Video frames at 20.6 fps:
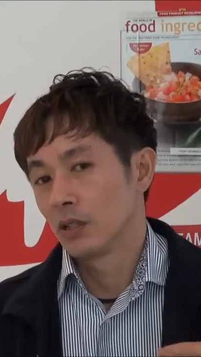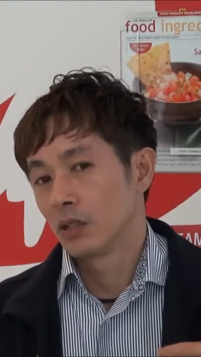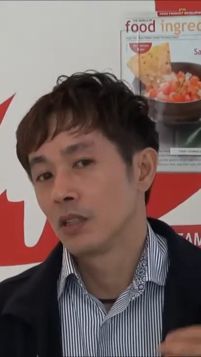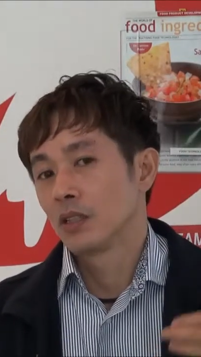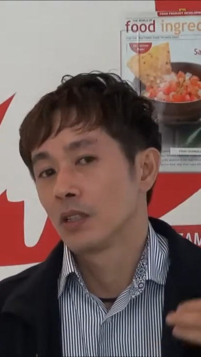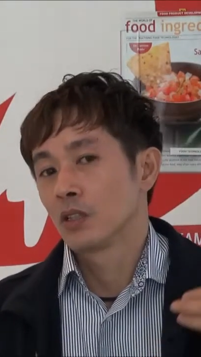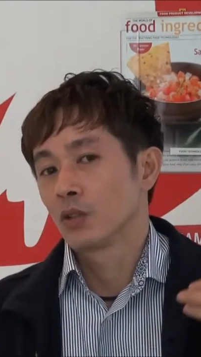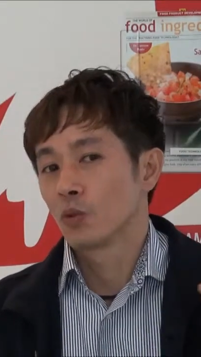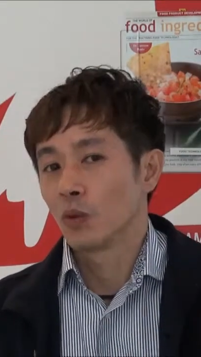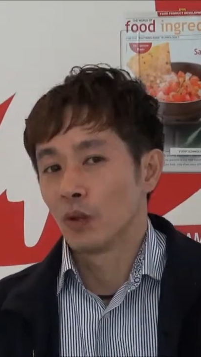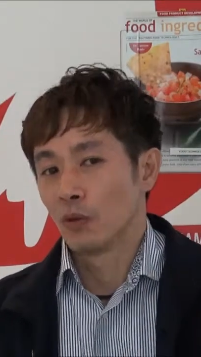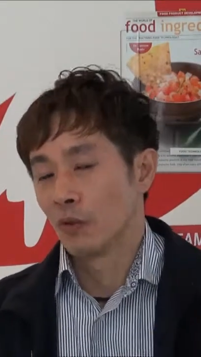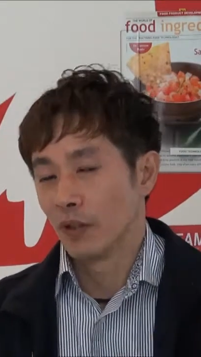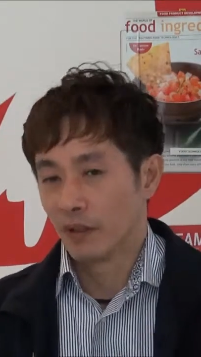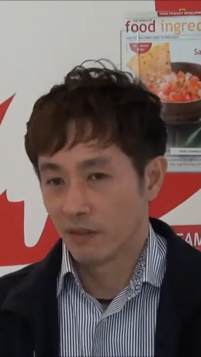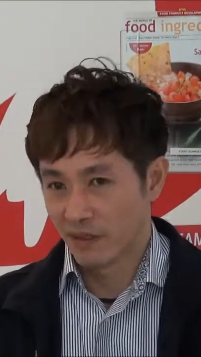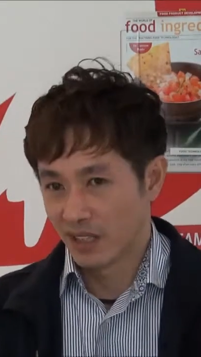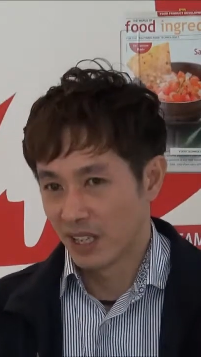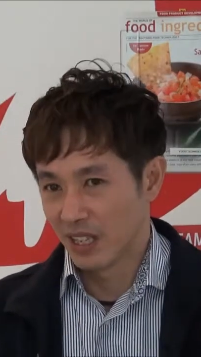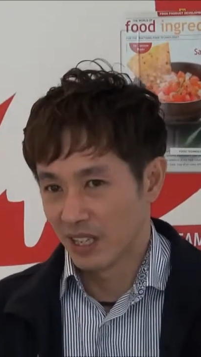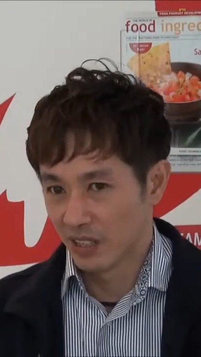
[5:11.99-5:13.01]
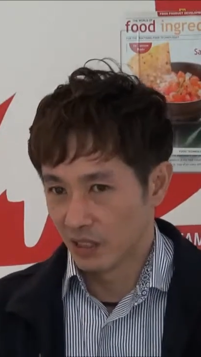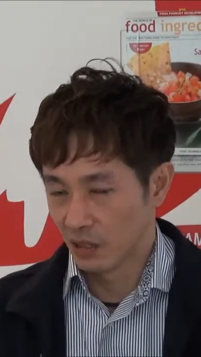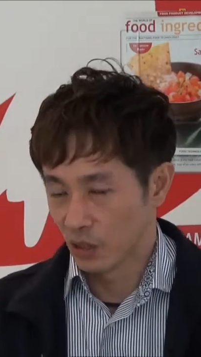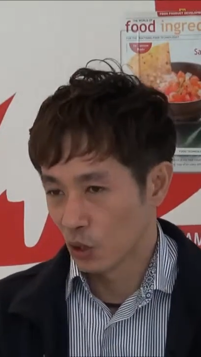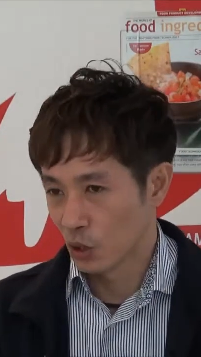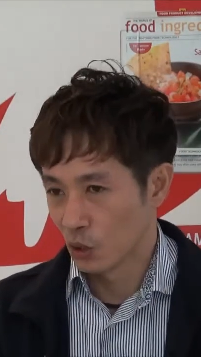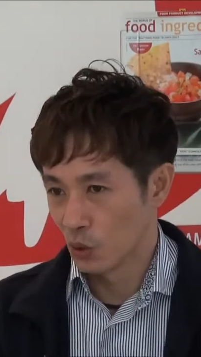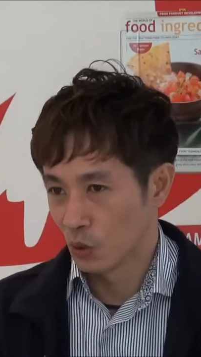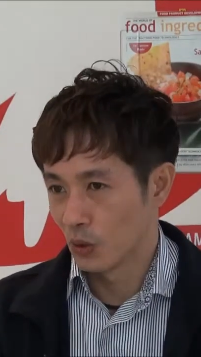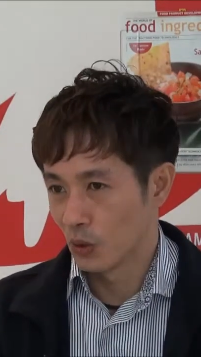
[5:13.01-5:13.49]
this is what we have done in
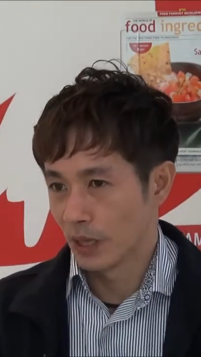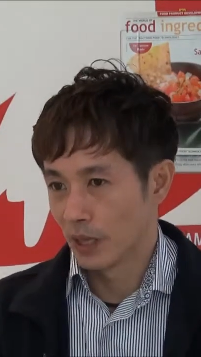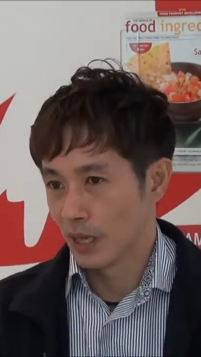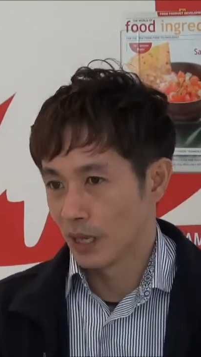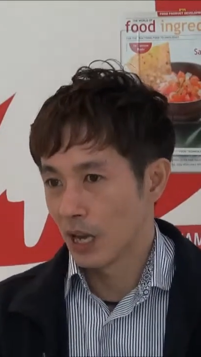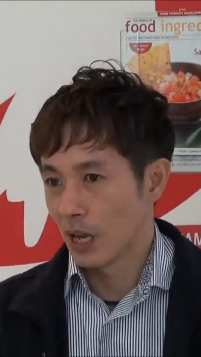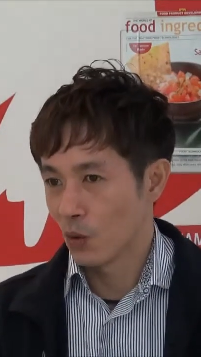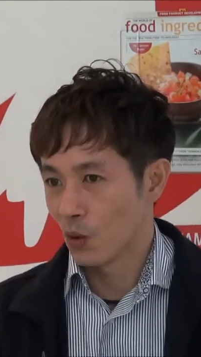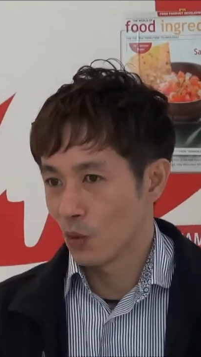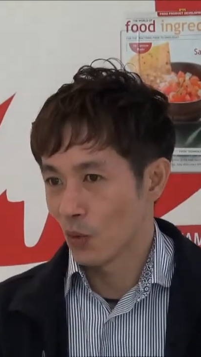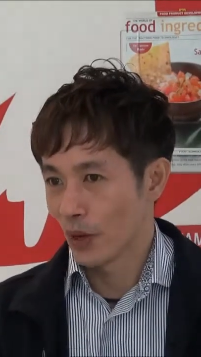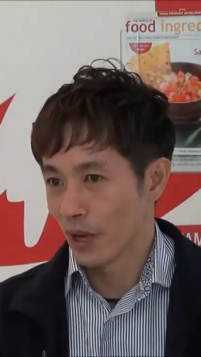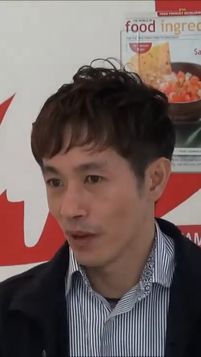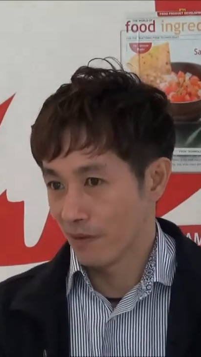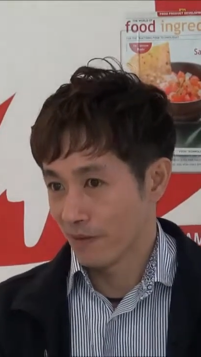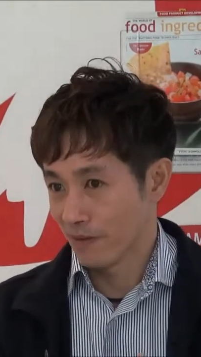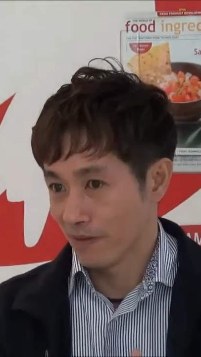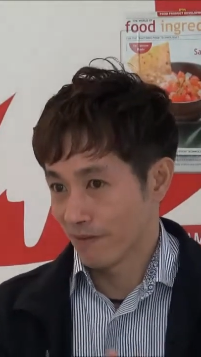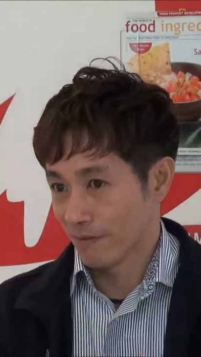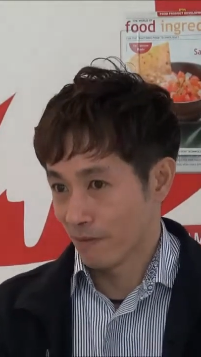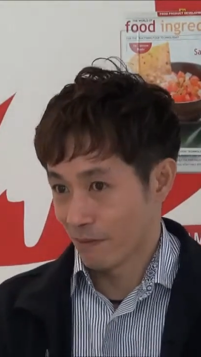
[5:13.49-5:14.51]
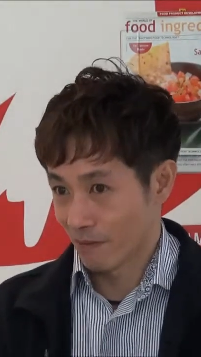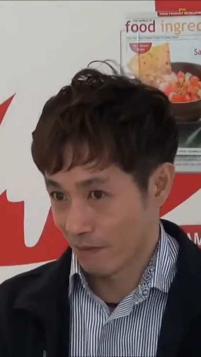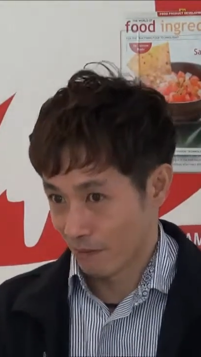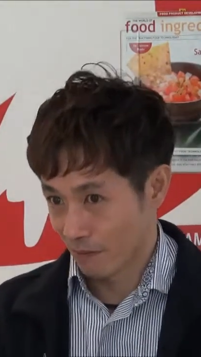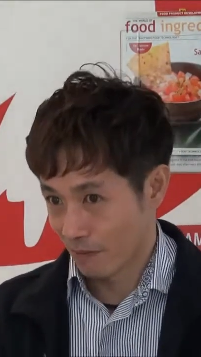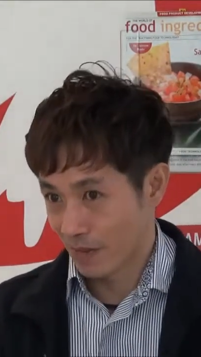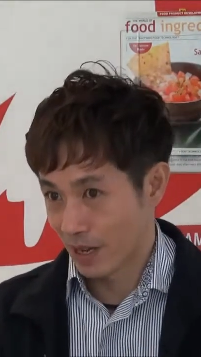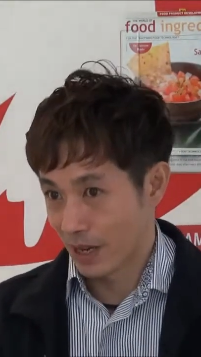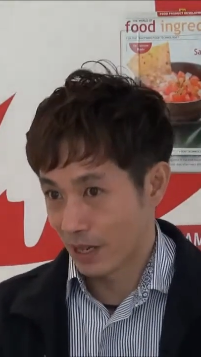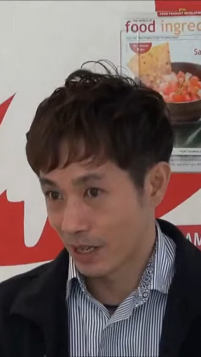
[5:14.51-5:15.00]
school and how we
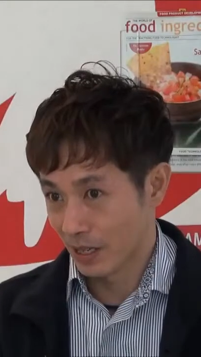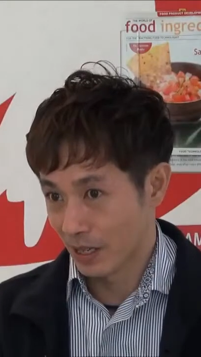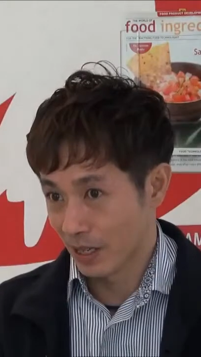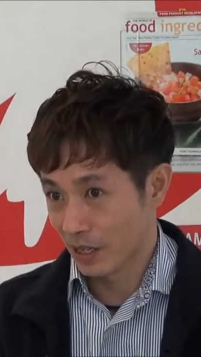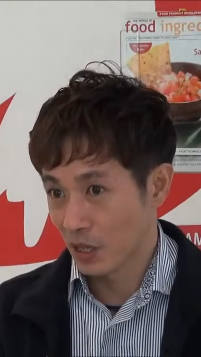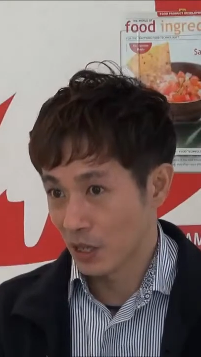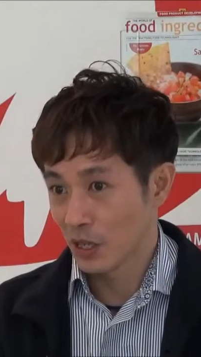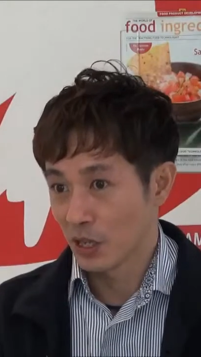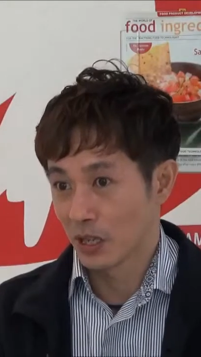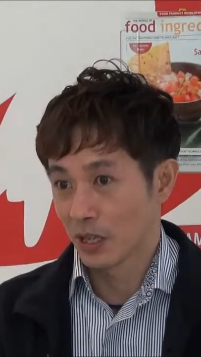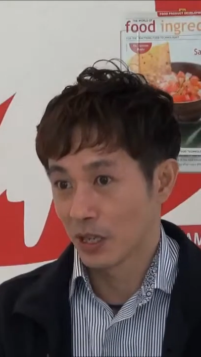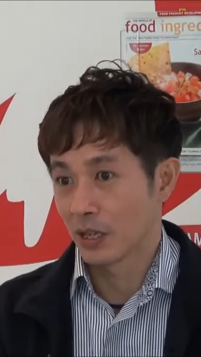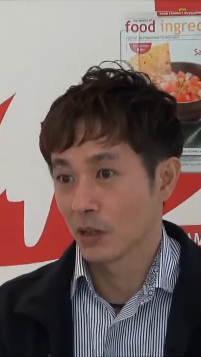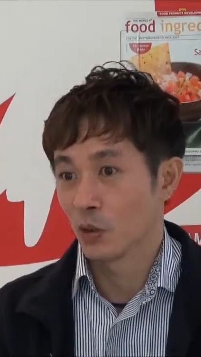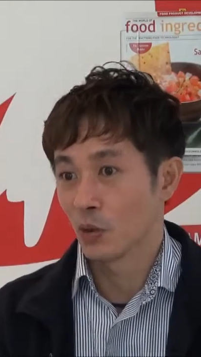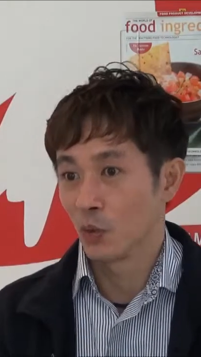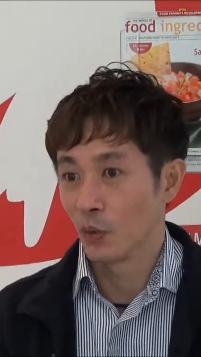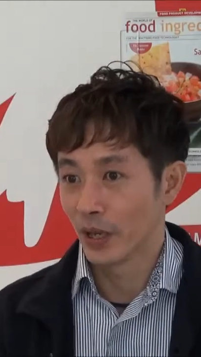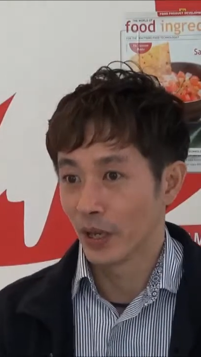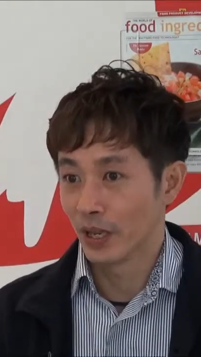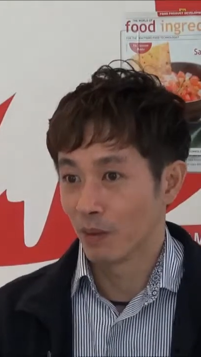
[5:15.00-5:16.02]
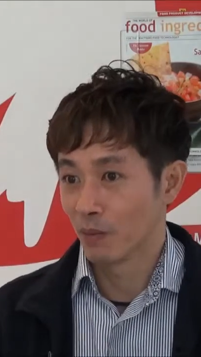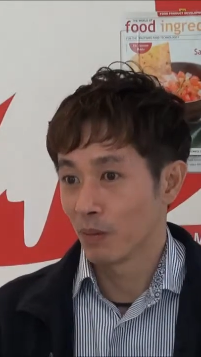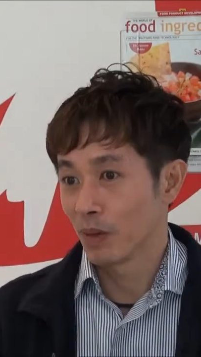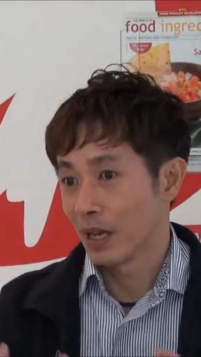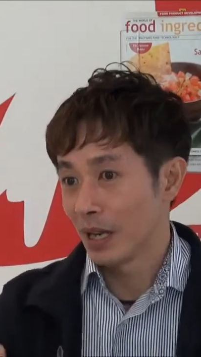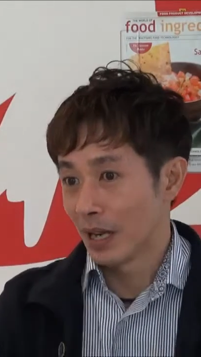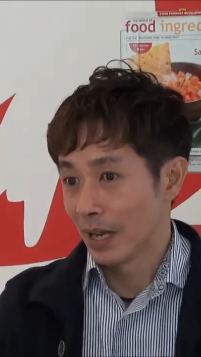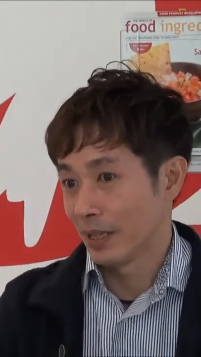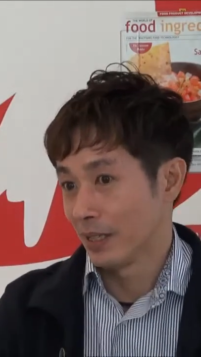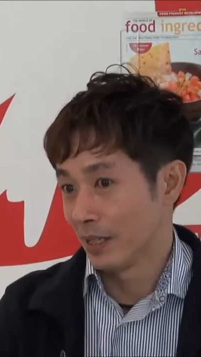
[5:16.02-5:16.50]
have done it here. Could we
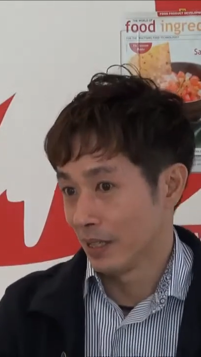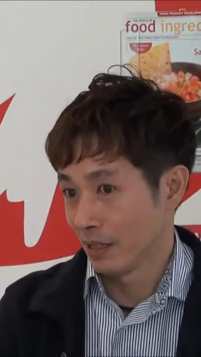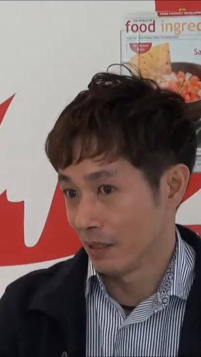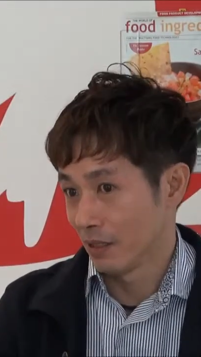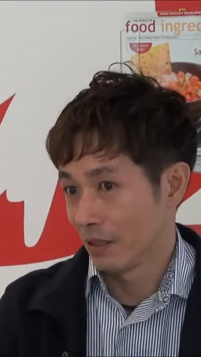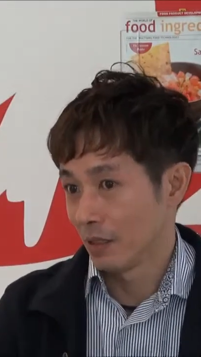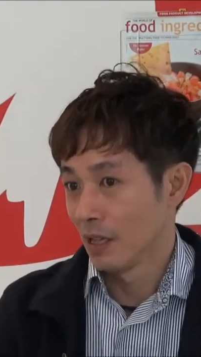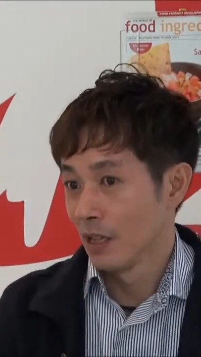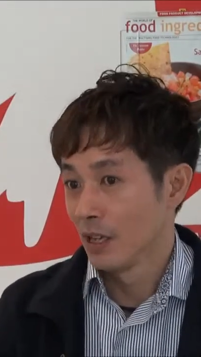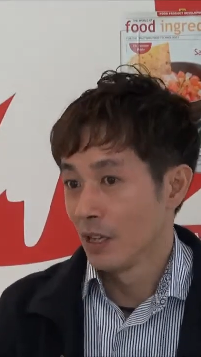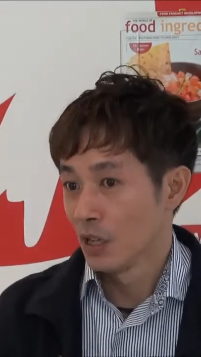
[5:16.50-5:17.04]
apply this?